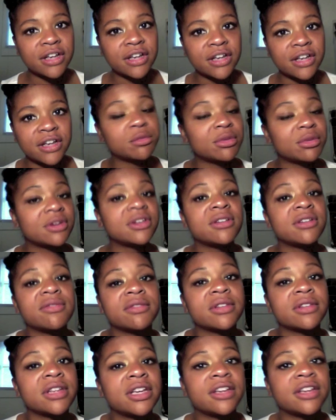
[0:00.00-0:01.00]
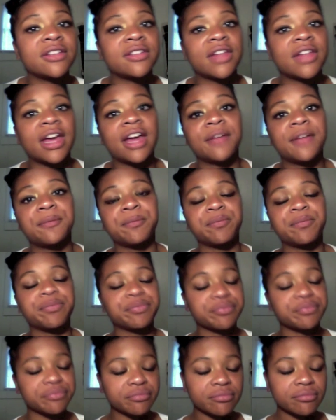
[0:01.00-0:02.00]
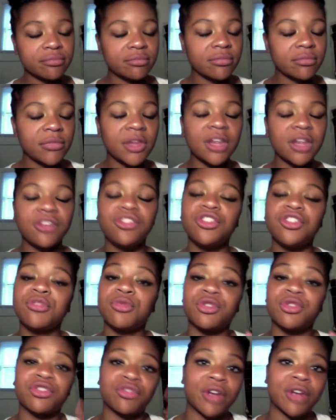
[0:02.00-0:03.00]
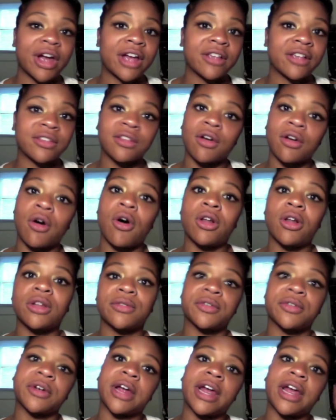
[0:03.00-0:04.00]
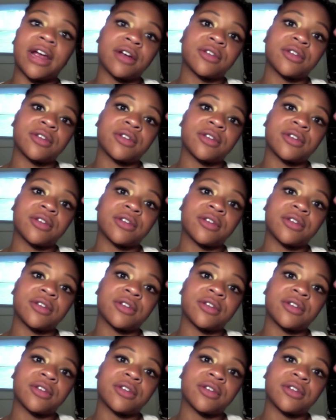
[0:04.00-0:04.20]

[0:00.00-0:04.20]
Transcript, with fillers: a little bit differently is that she'll moisturize all of her hair.